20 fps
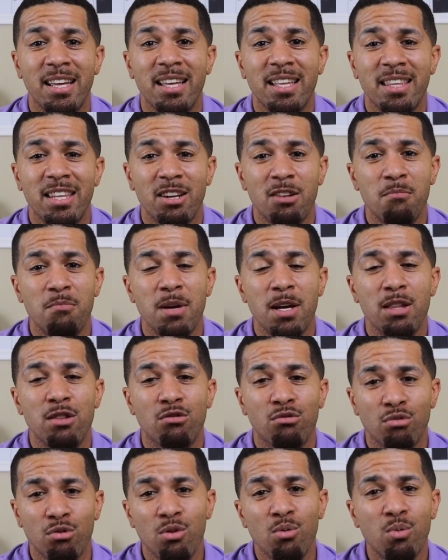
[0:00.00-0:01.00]
that have been
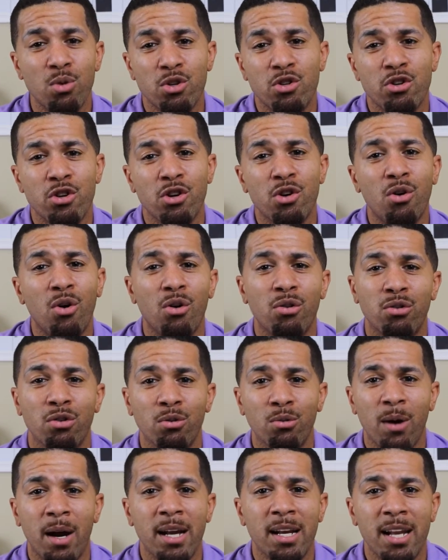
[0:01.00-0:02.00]
through what you're going
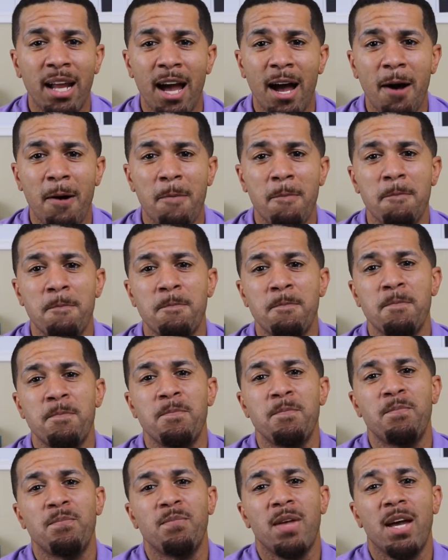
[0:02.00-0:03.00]
through right now.
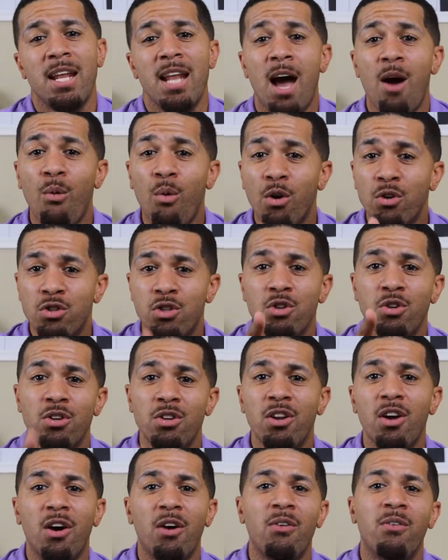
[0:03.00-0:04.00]
And I want you to
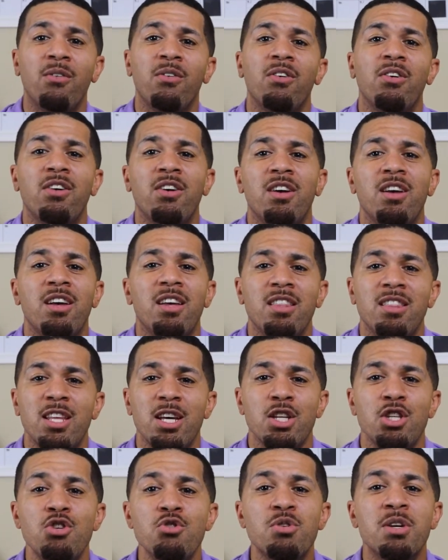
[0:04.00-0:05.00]
know
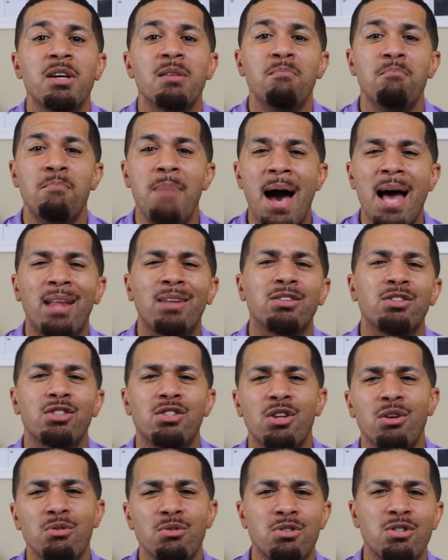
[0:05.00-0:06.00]
that you can balance
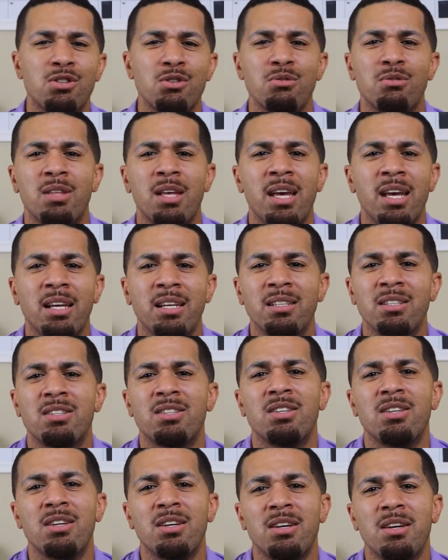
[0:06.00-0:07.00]
those two
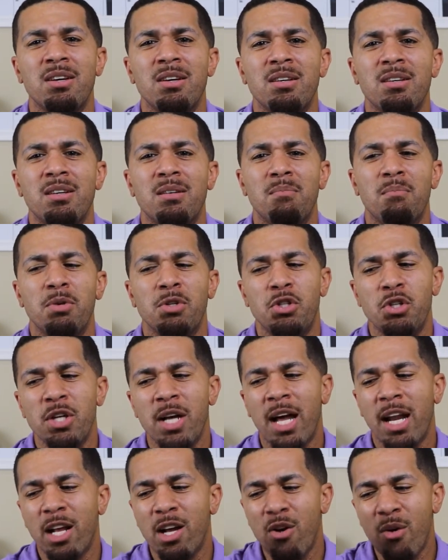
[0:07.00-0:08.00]
things. But you
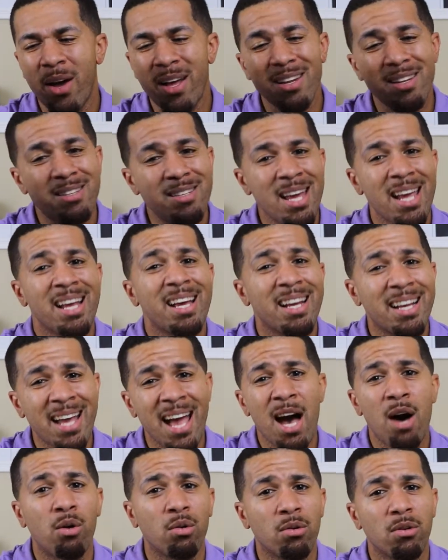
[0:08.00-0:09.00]
got to go ahead and take
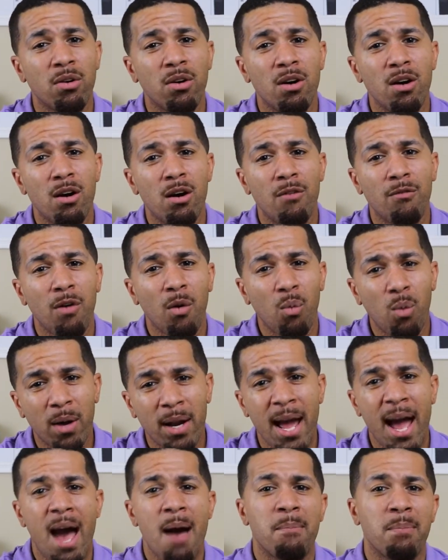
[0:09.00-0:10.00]
account for what
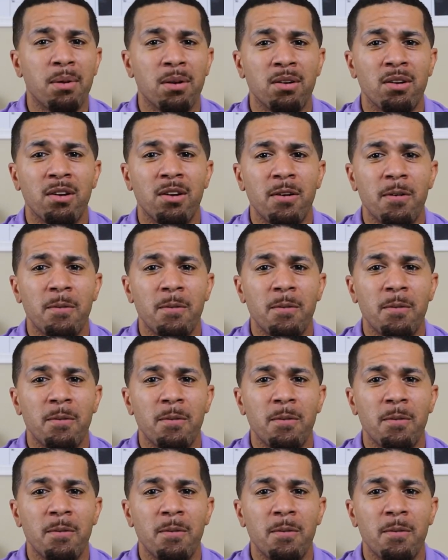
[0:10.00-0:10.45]
happened.